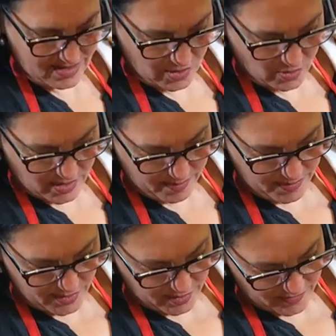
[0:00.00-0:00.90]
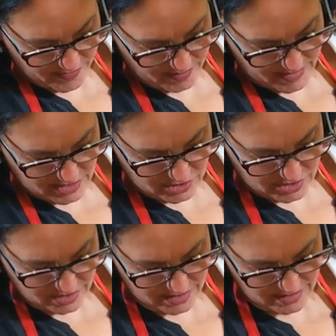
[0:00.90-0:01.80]
Look what a beautiful
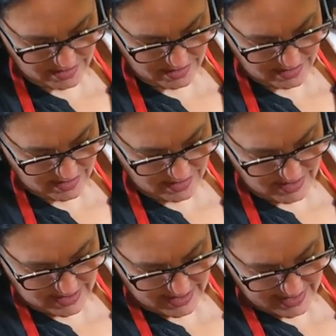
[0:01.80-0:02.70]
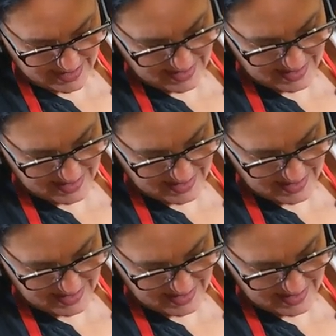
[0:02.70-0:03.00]
mixture. Look at that.